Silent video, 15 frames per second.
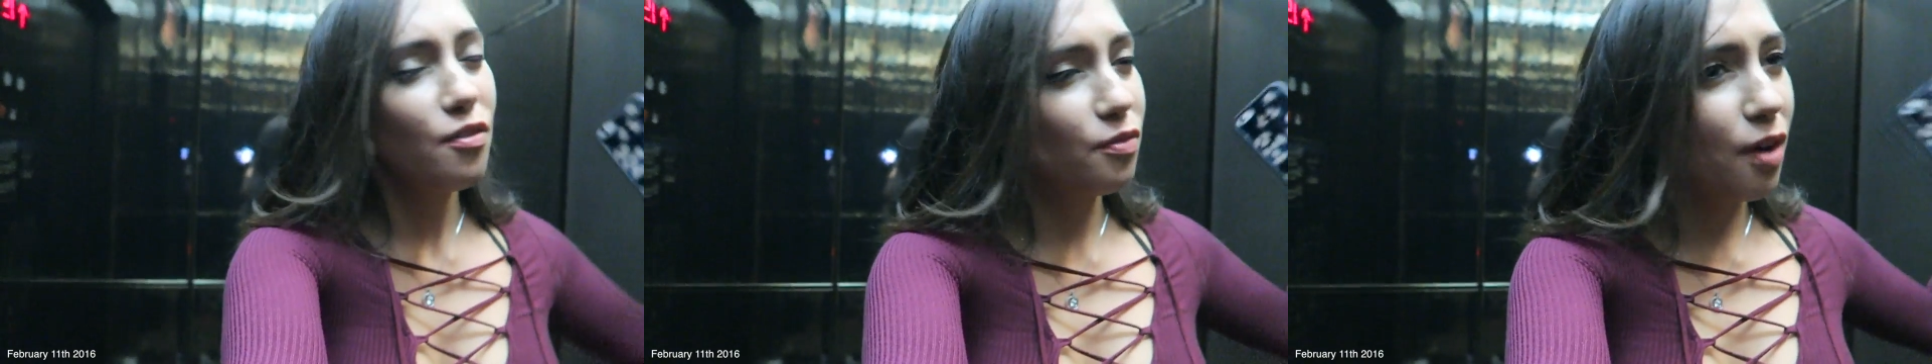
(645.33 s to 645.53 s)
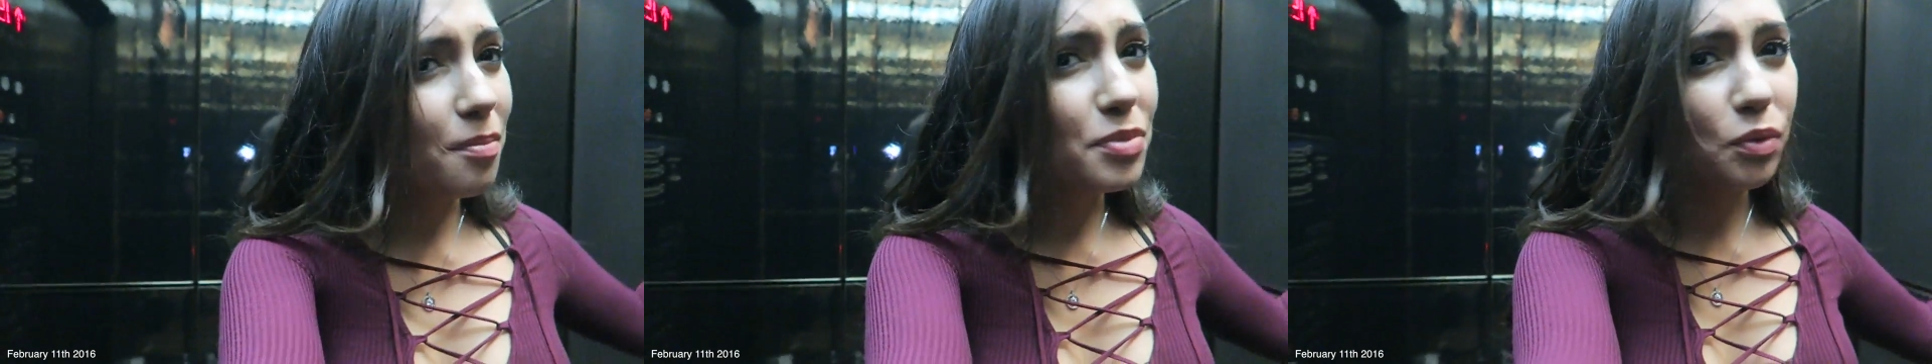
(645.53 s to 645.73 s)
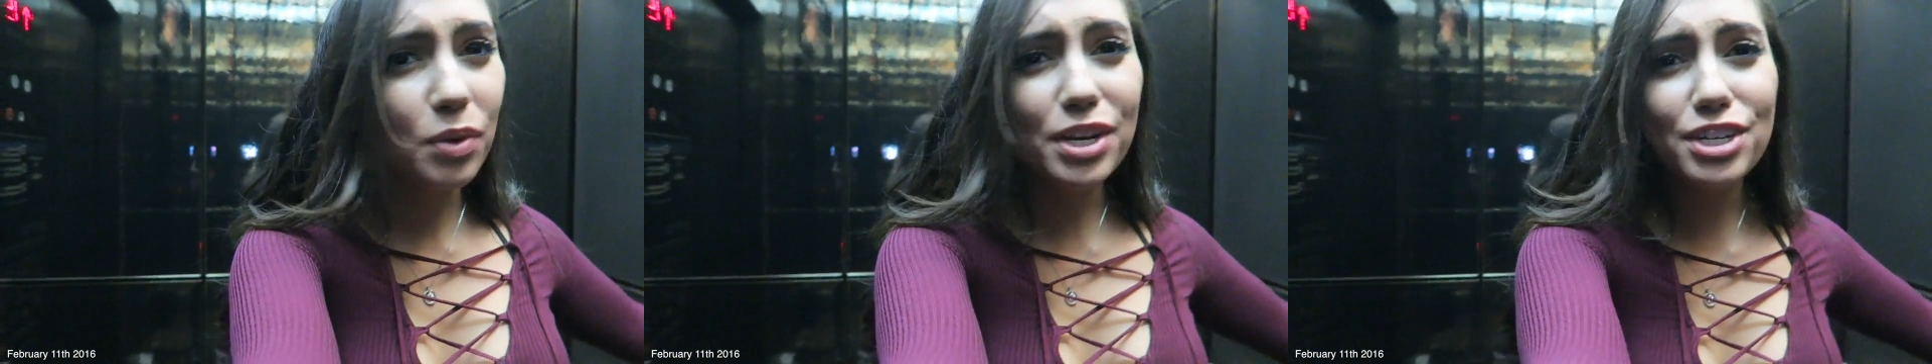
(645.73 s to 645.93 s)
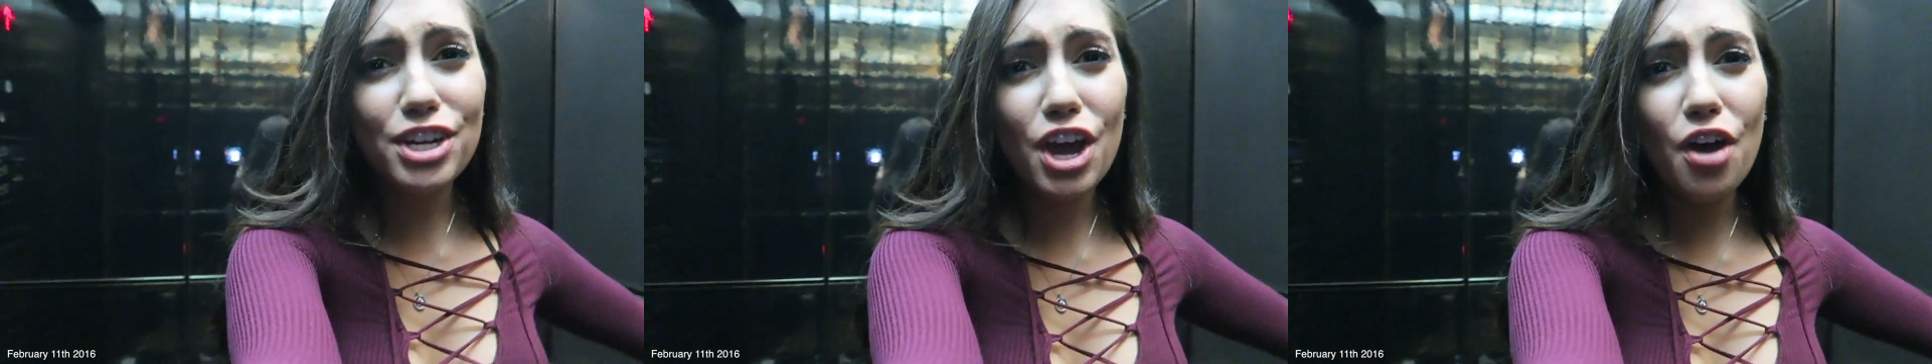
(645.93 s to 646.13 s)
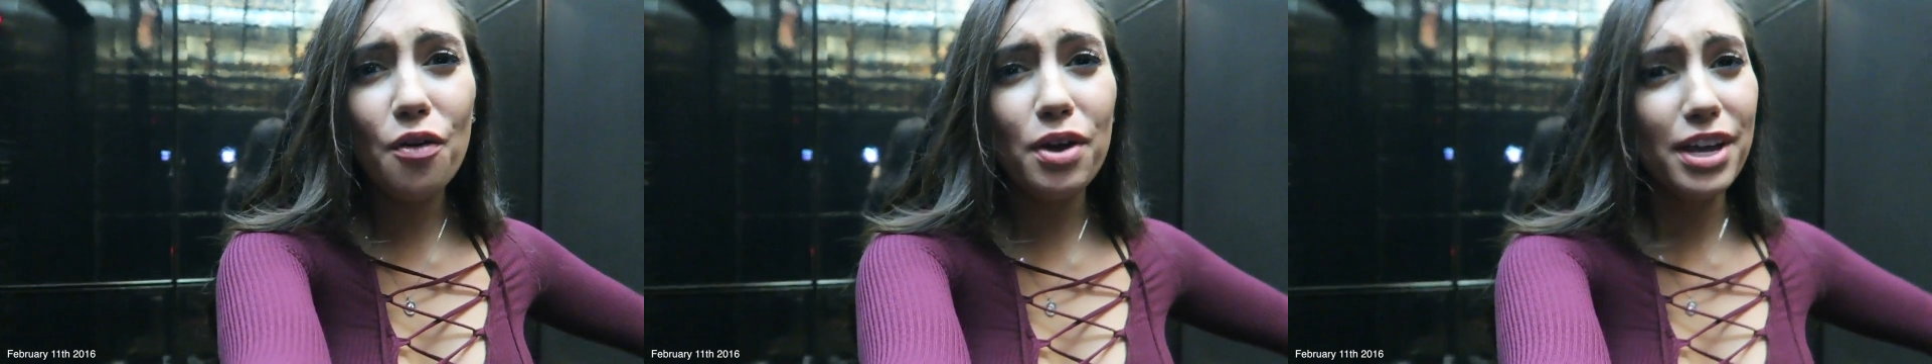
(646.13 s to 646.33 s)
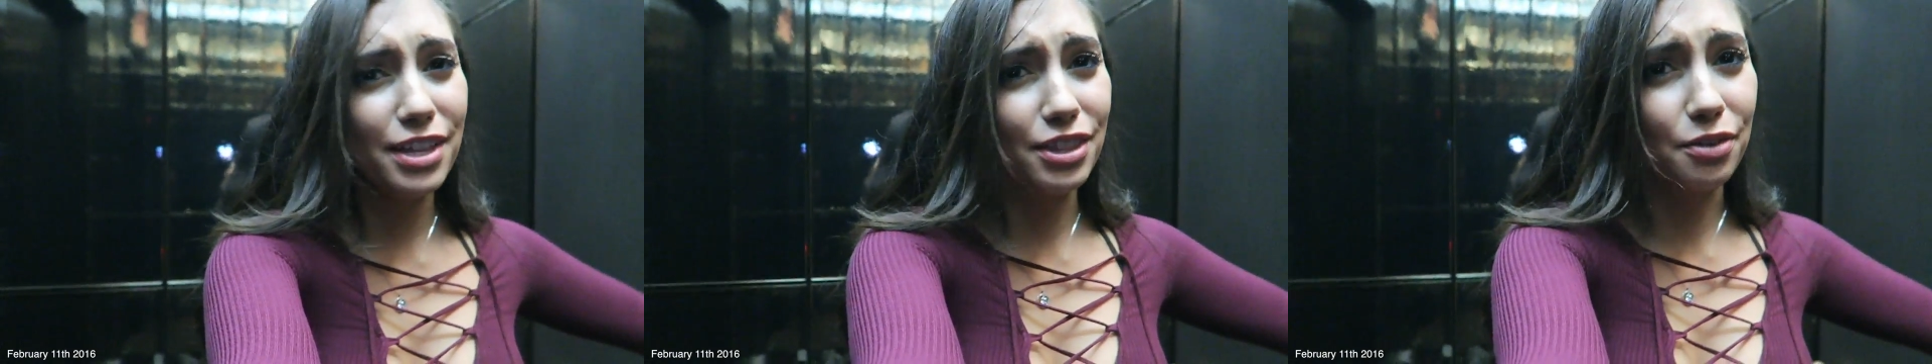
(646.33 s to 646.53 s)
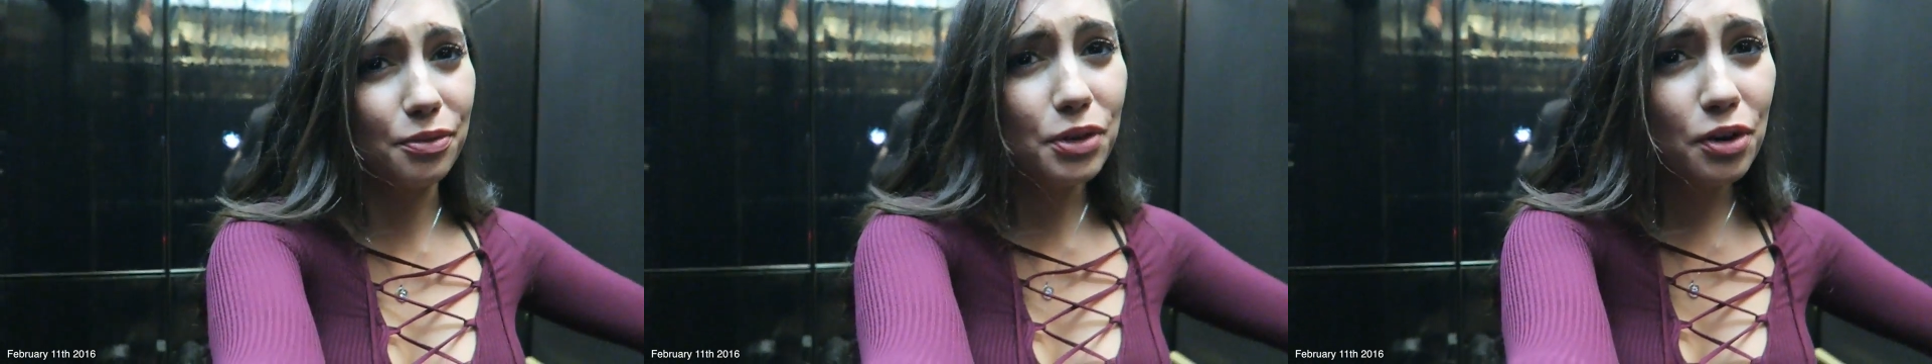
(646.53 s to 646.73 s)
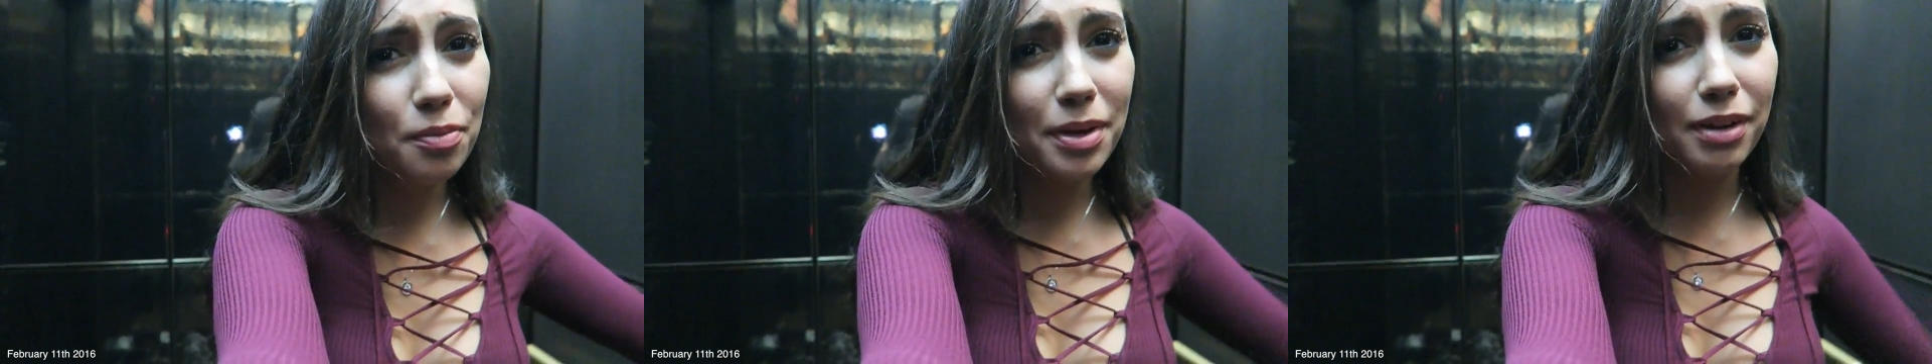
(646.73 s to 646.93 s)
from the window in the
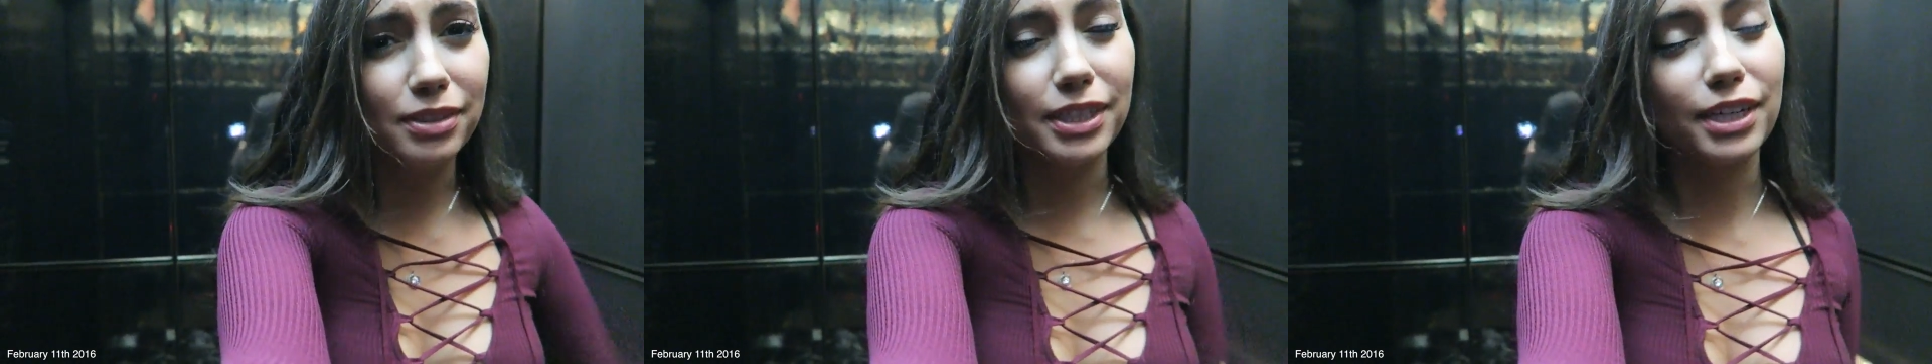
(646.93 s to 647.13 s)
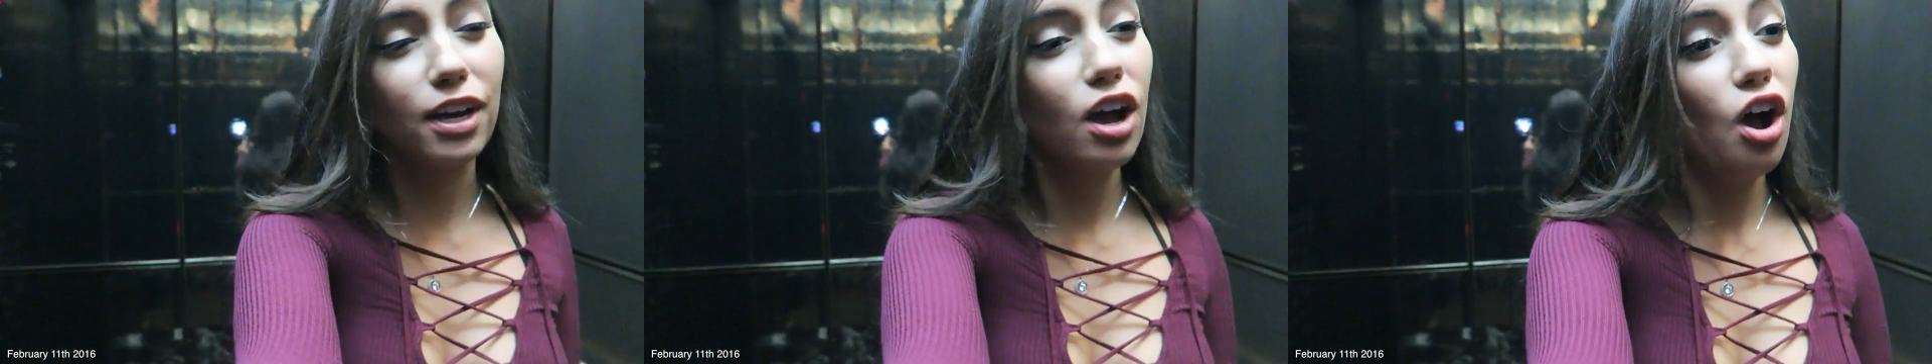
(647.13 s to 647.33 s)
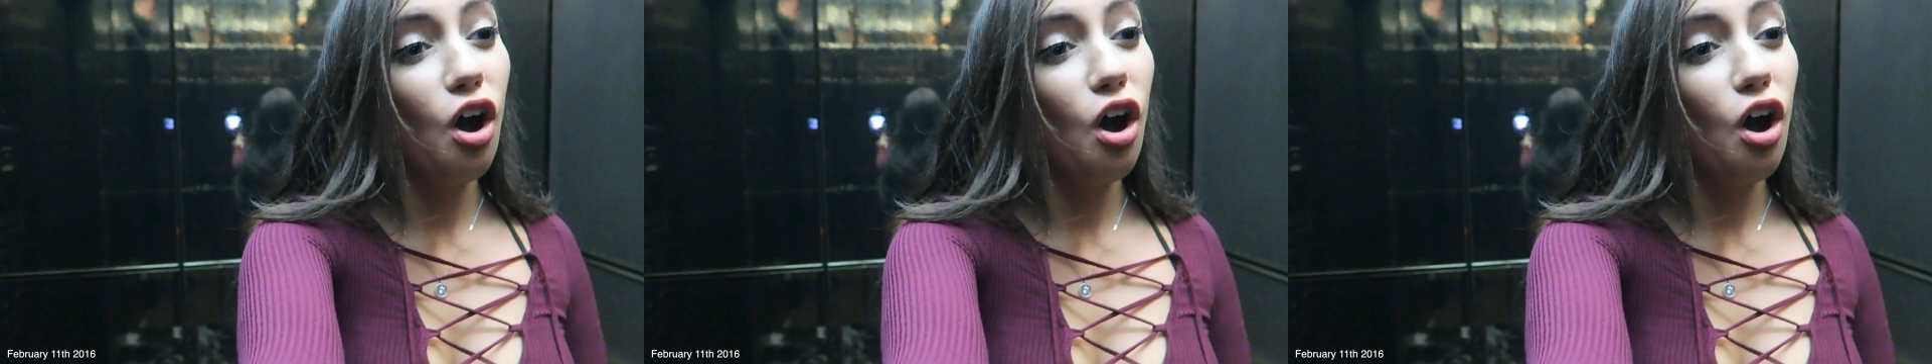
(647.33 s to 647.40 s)
room and I was like,